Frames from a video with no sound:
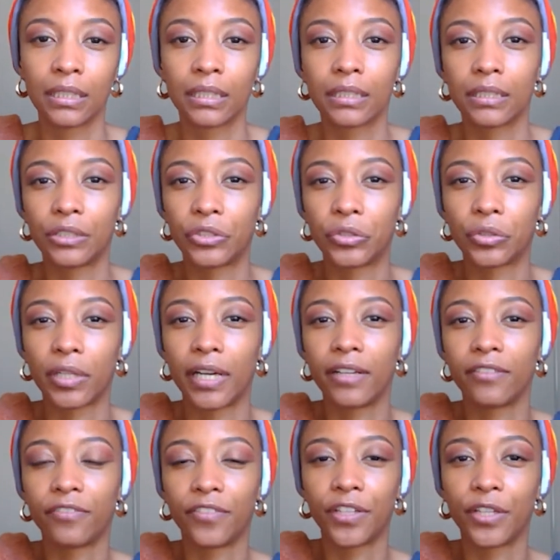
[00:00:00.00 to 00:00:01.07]
try to
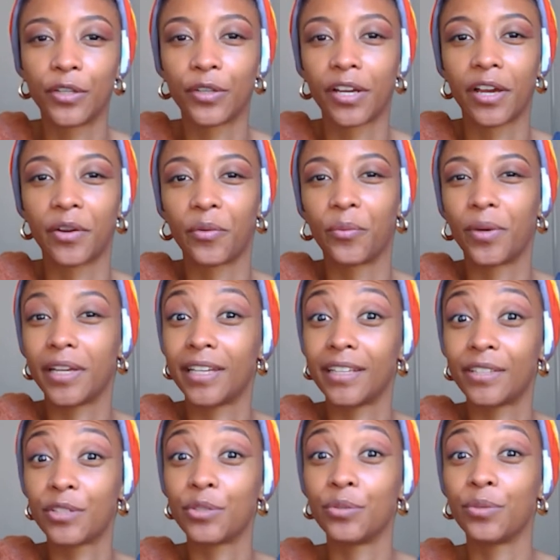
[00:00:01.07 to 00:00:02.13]
figure out a way
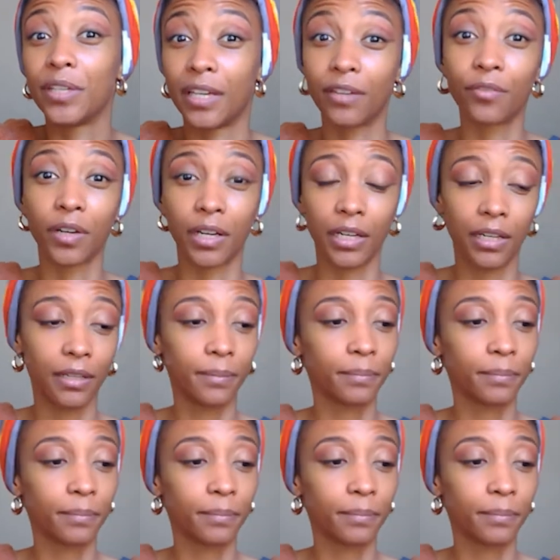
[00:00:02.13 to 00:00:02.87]
to get ready.